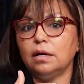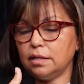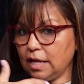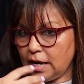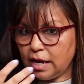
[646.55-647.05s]

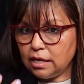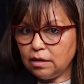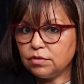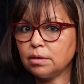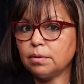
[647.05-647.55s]
then I
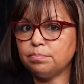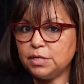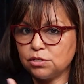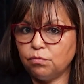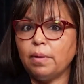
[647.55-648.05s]
give them a
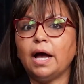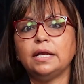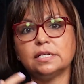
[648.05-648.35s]
peace of mind.